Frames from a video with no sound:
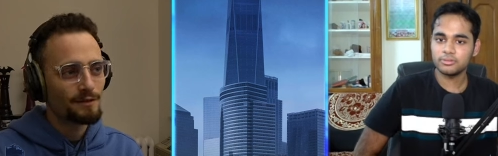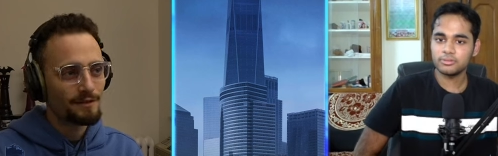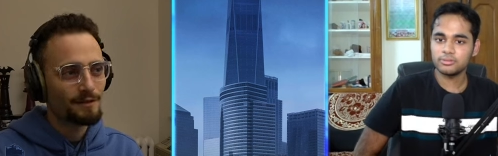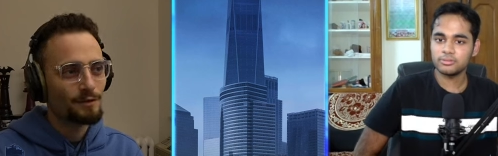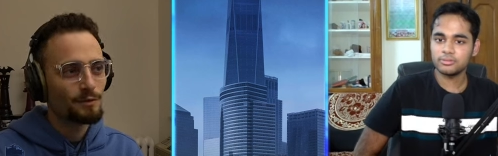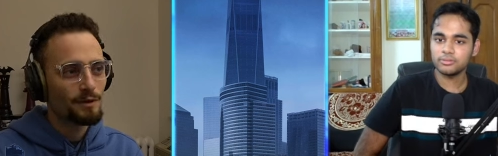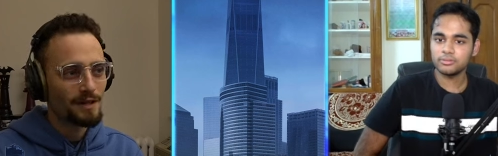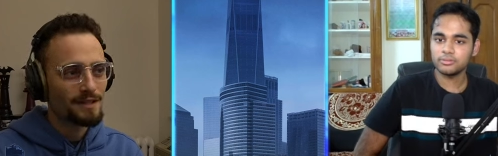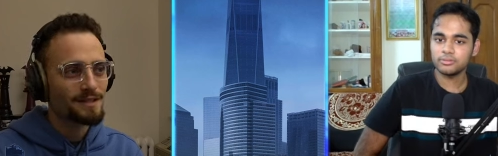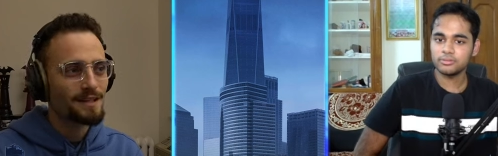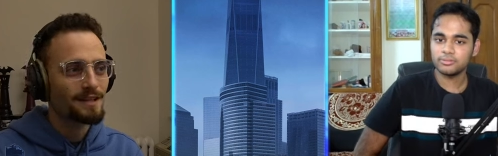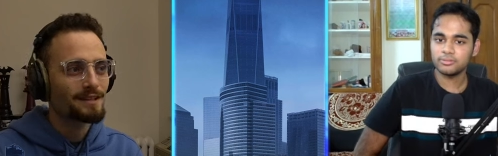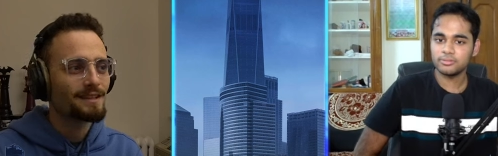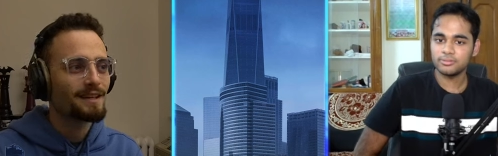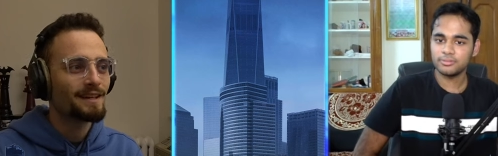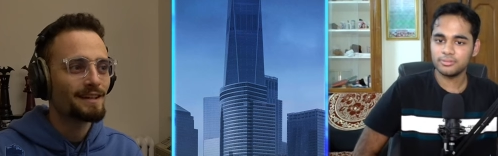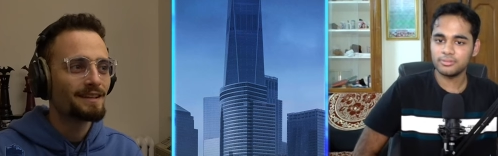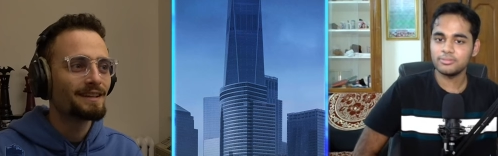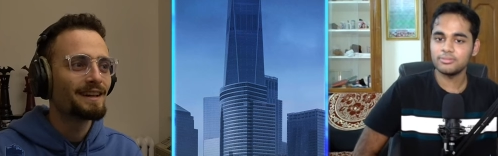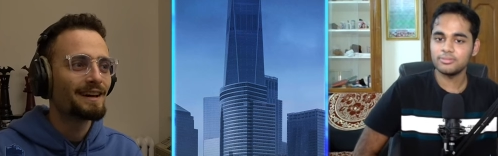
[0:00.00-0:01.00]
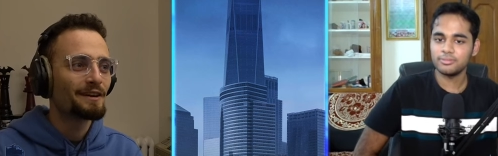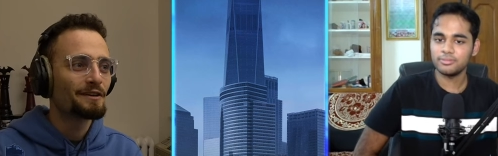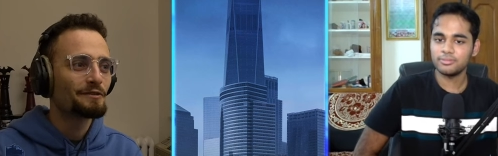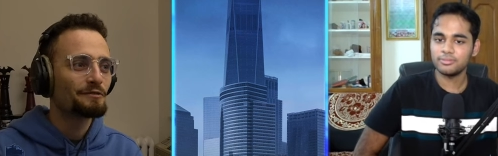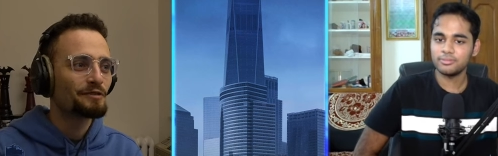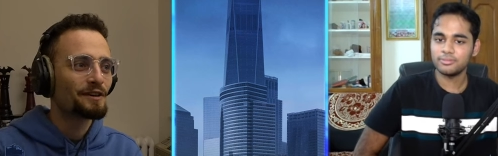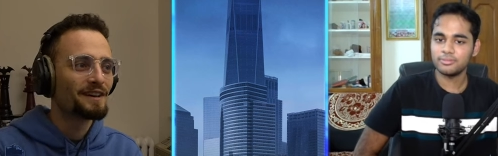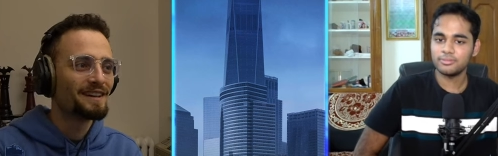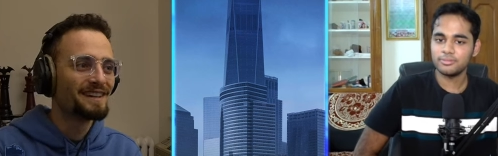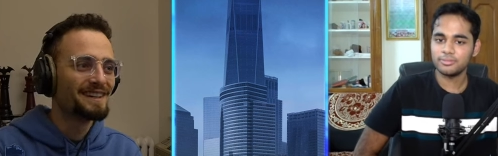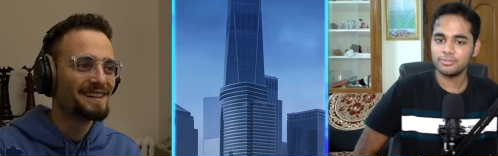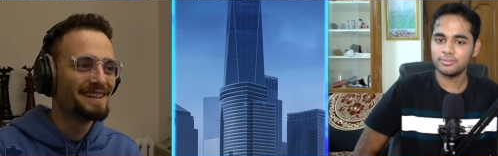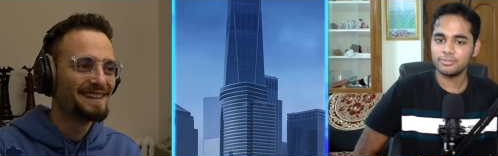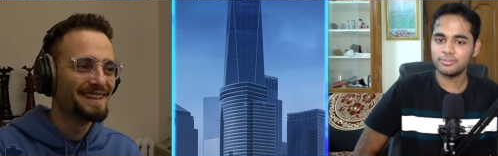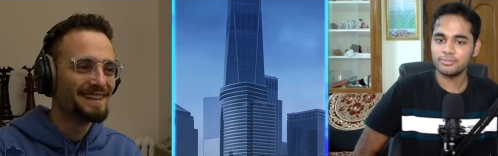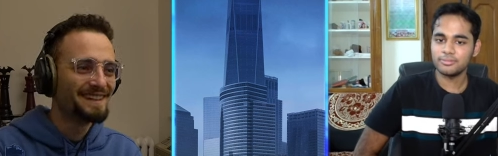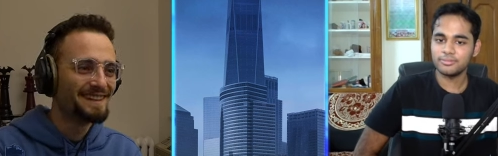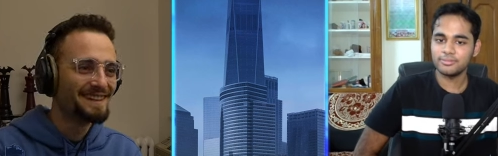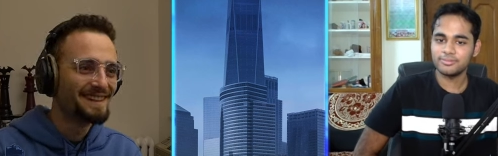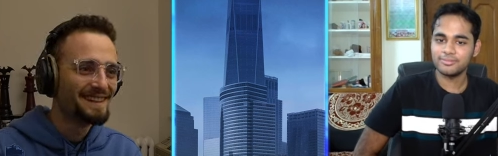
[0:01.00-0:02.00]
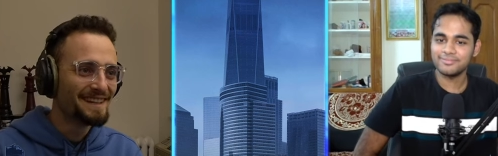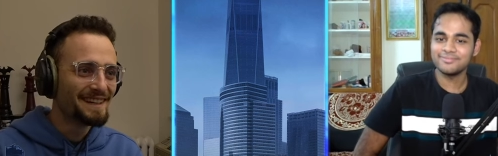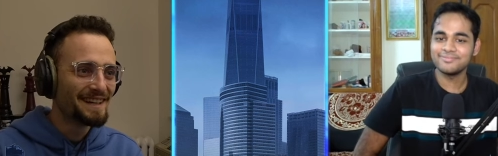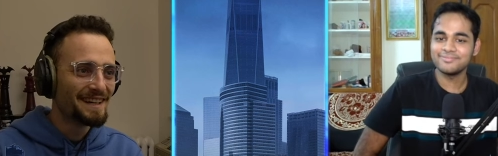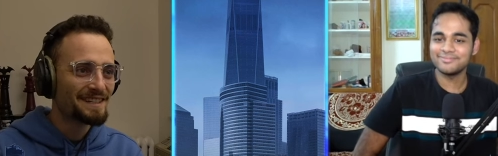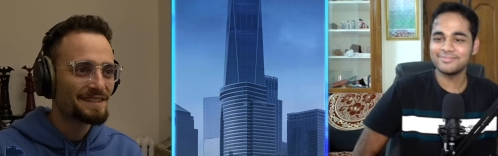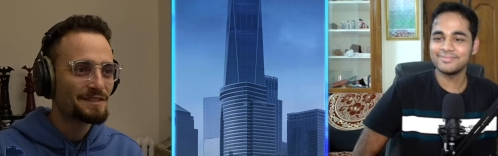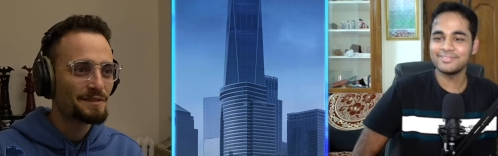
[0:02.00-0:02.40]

Speaker 1: you guys got taken care of. it's